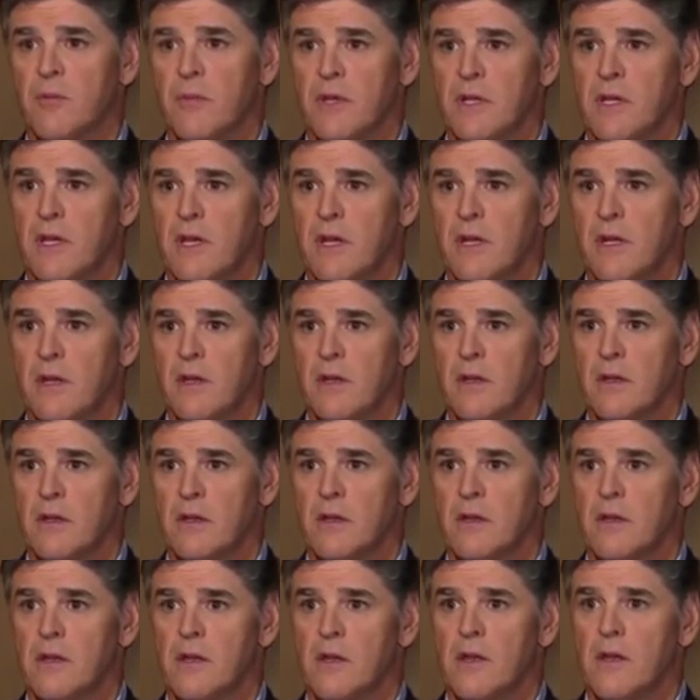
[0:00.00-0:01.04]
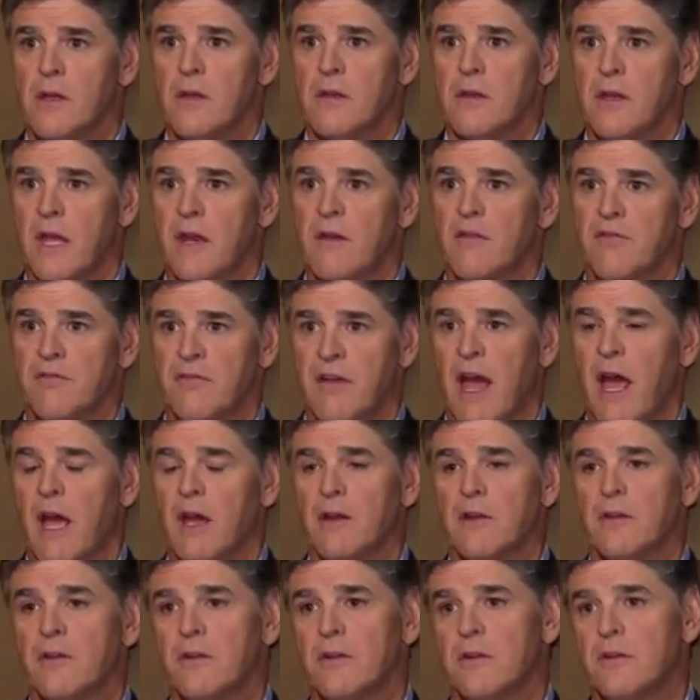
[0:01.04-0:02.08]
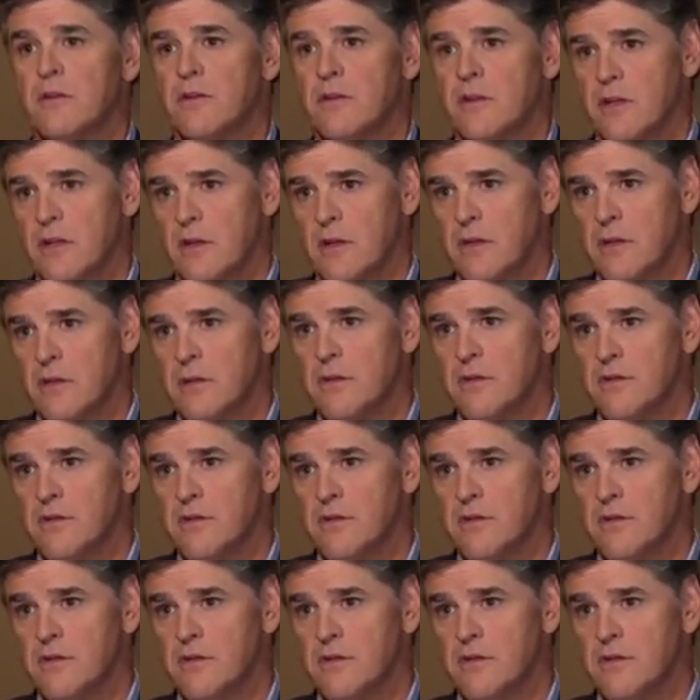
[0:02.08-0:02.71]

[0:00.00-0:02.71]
beginning that in fact did